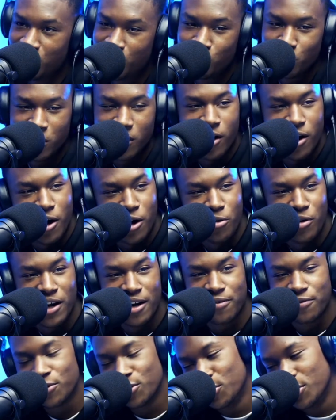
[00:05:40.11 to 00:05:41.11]
We can't
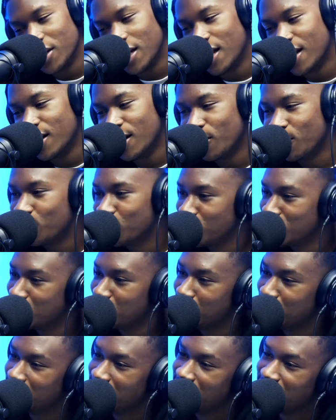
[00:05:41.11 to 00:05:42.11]
wife no guy that goes
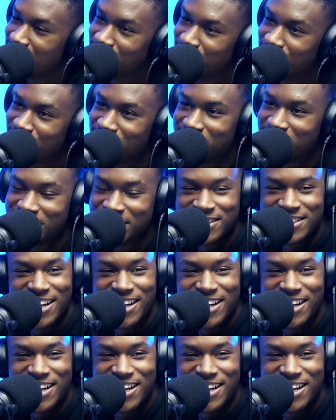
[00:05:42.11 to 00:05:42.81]
Libertine. So she's